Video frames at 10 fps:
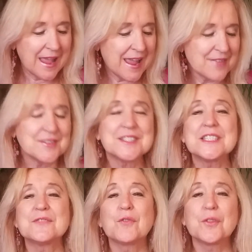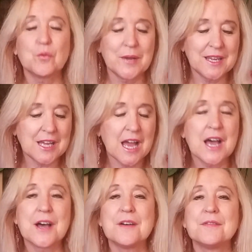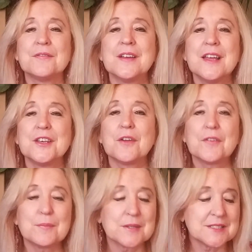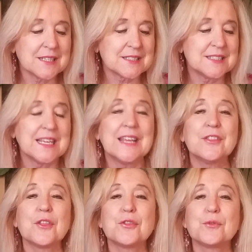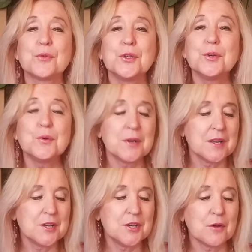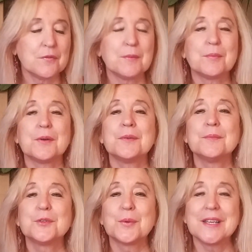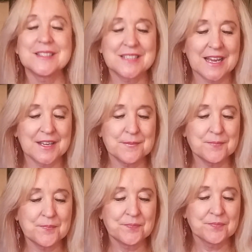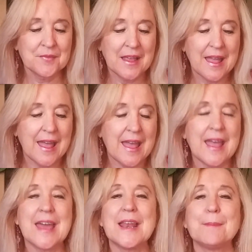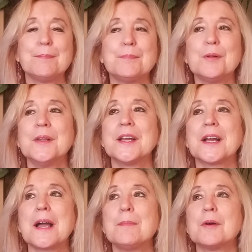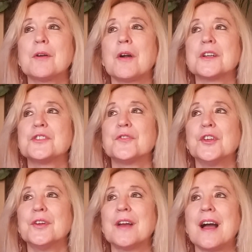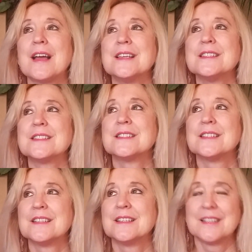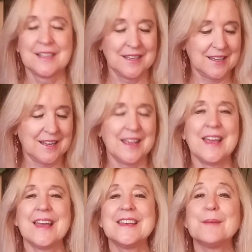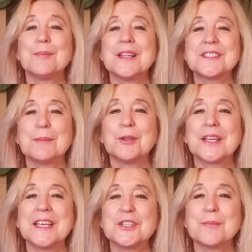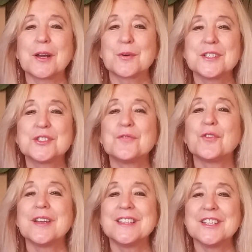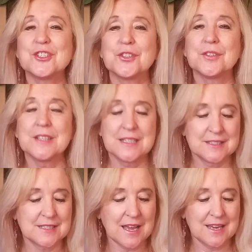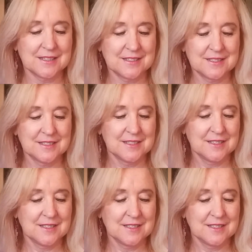and this is for the week of November 16th through November 22nd. And I'm pulling a couple cards for you guys. And plus, I'm looking into my crystal for additional insights.